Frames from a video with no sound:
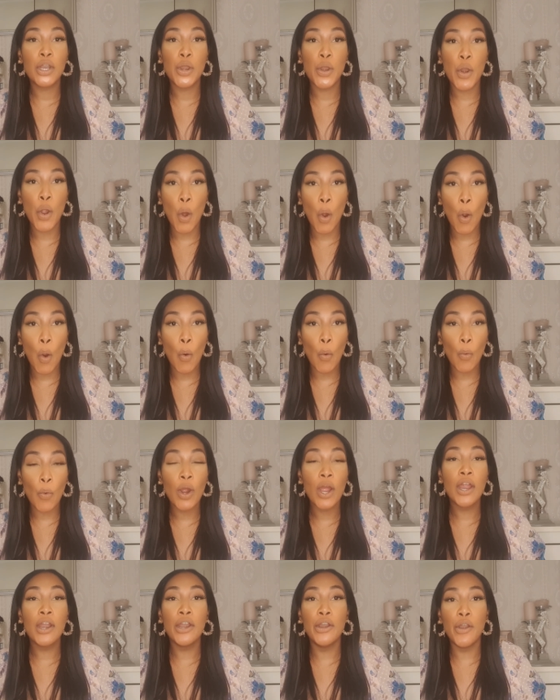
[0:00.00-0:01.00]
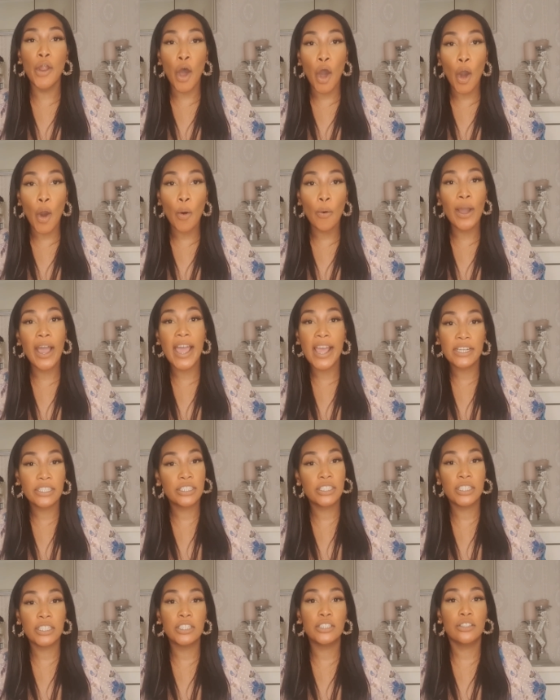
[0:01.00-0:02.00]
no, no,
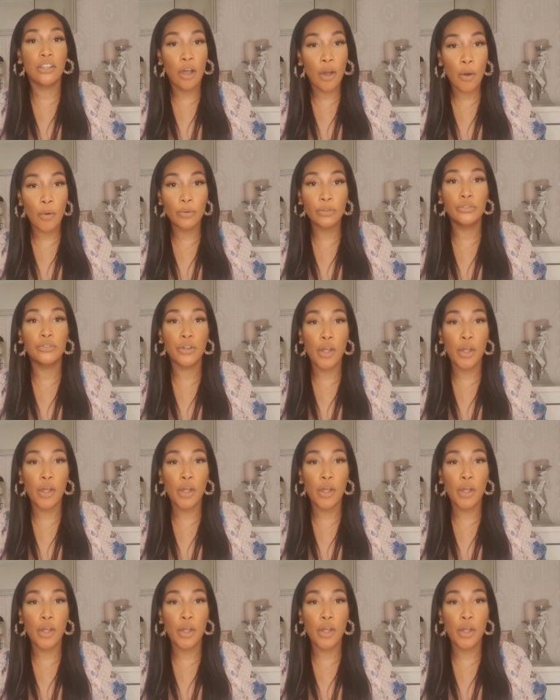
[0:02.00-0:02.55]
Ashley, don't.